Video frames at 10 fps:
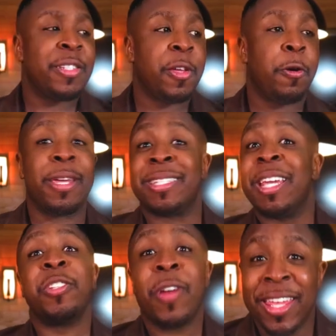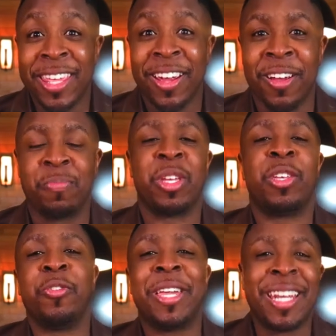So it says right there,
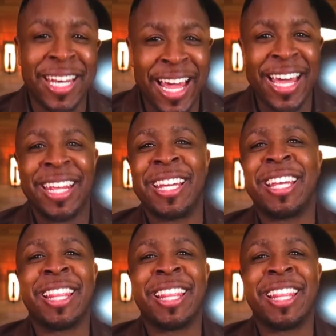you cannot